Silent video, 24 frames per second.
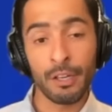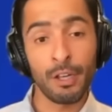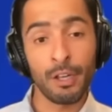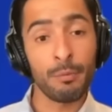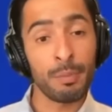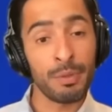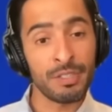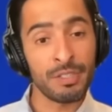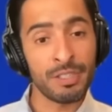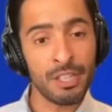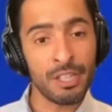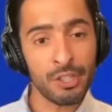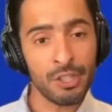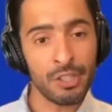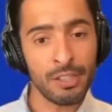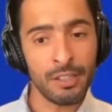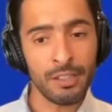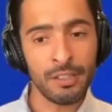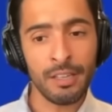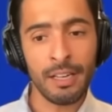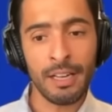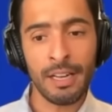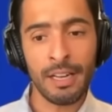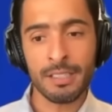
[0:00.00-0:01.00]
good
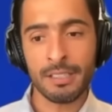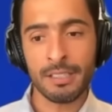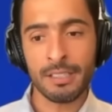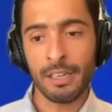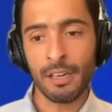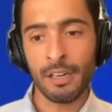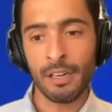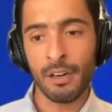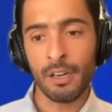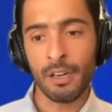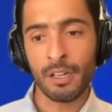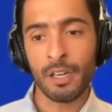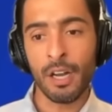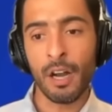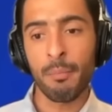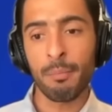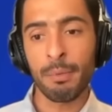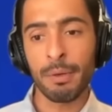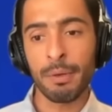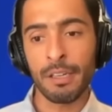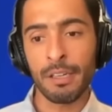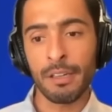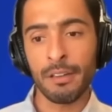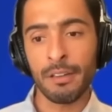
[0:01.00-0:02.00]
position as they are a
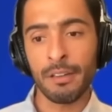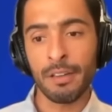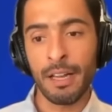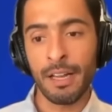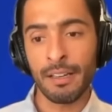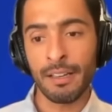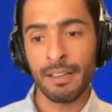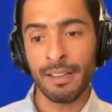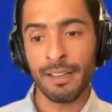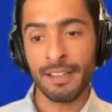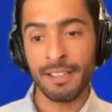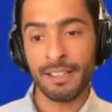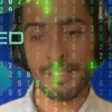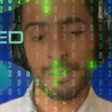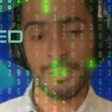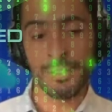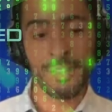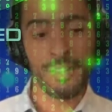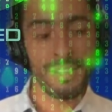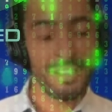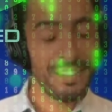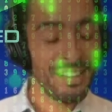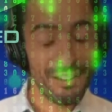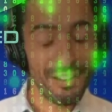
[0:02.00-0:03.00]
company that
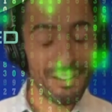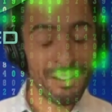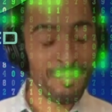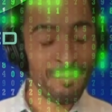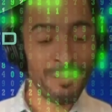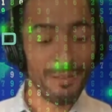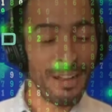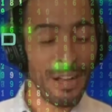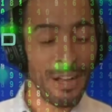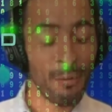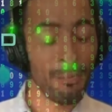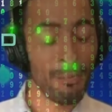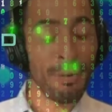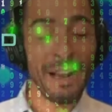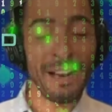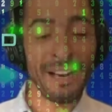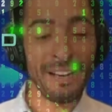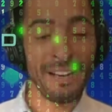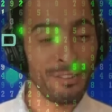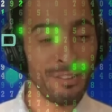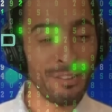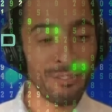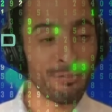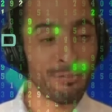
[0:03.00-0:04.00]
has uh, helped
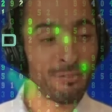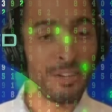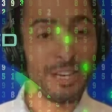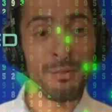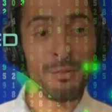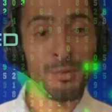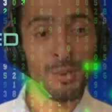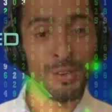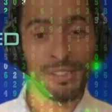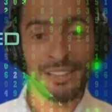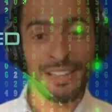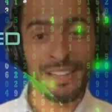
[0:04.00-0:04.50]
pioneer the framework